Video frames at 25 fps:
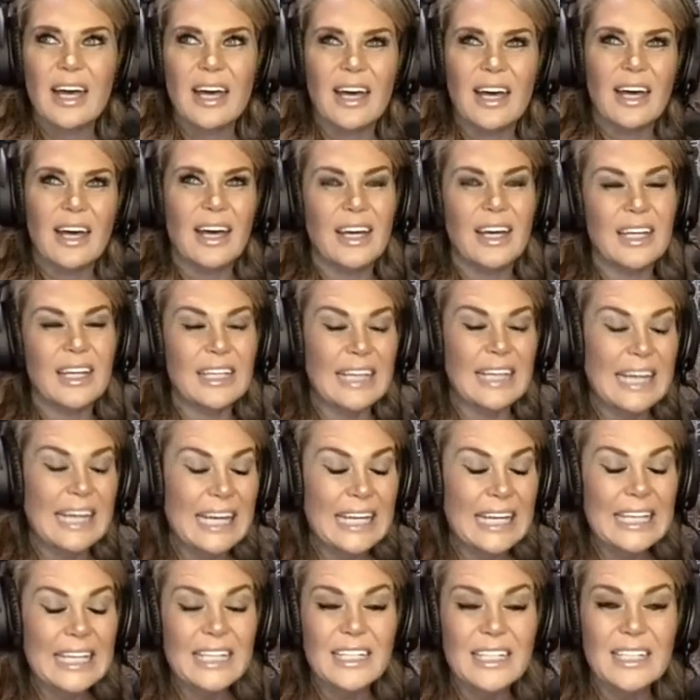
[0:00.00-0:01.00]
a
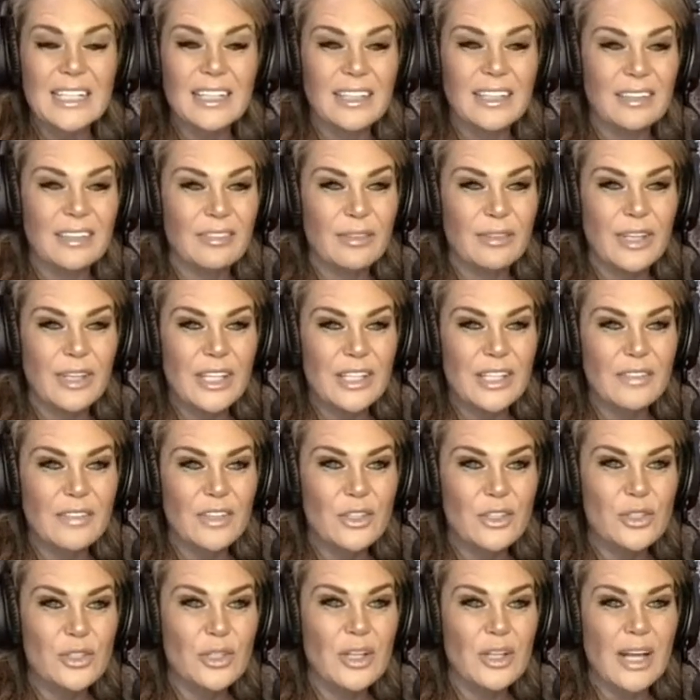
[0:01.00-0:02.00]
kind
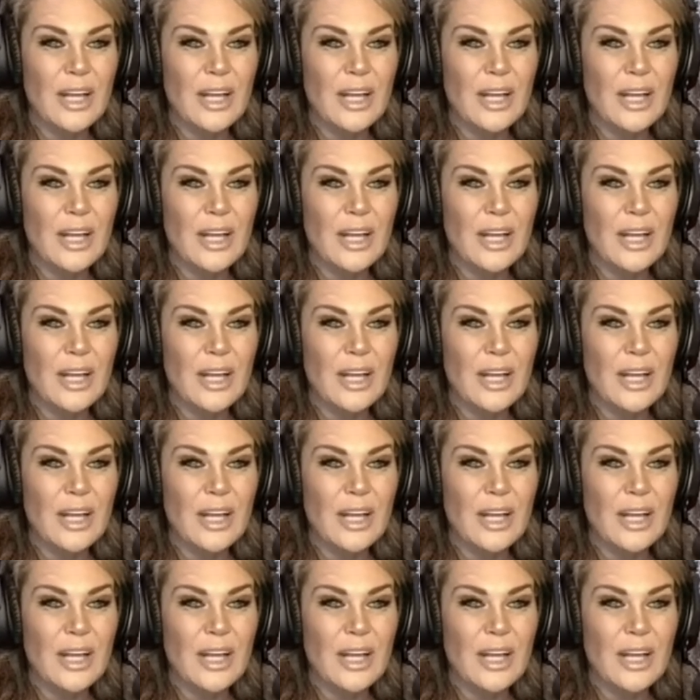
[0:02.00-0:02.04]
individual.